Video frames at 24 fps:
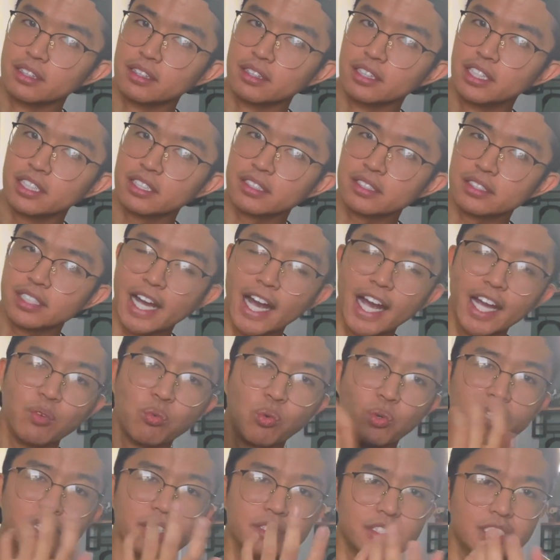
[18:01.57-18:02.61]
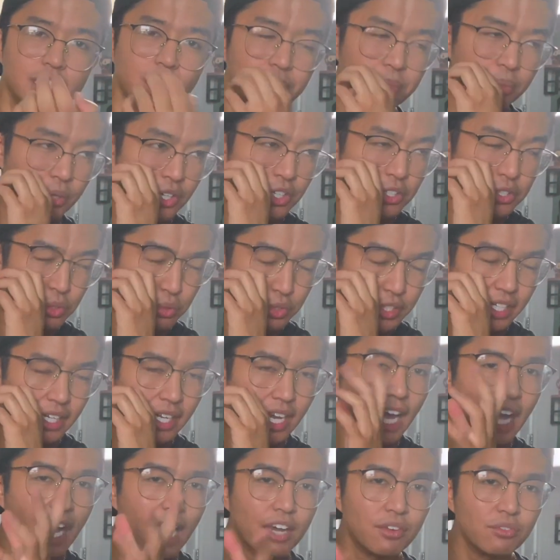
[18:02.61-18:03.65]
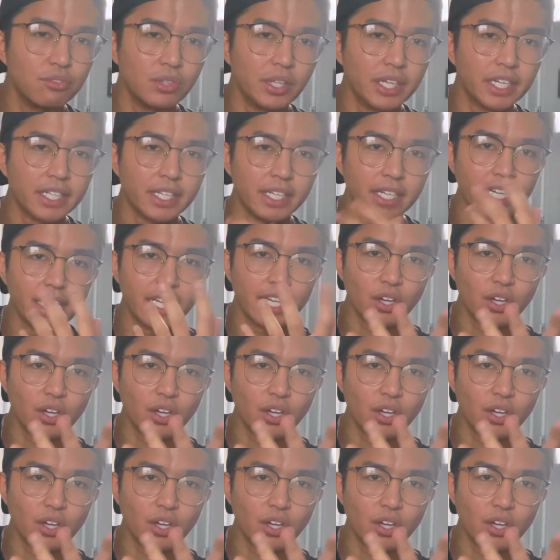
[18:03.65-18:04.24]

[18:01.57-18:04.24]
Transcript: the side where the zippers didn't have like a